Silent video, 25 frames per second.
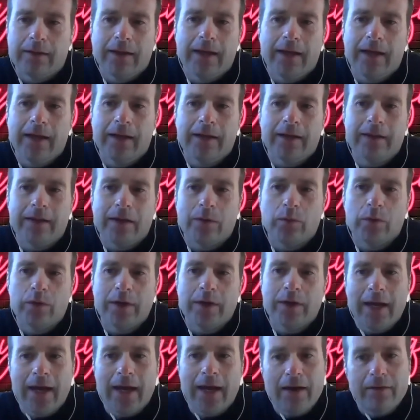they
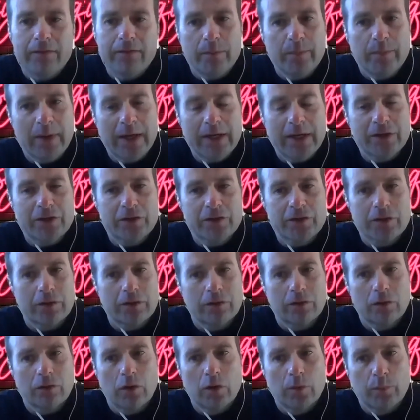wouldn't have a
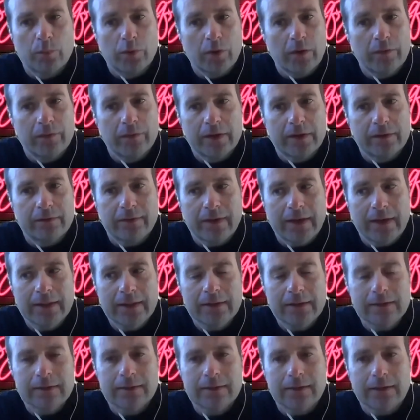pension or provident
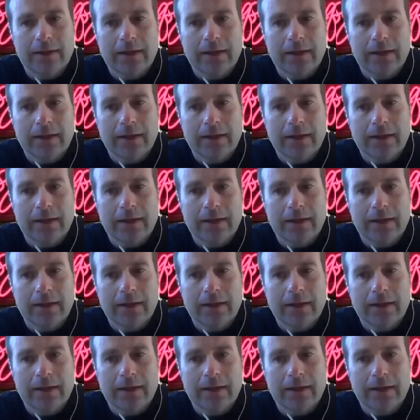fund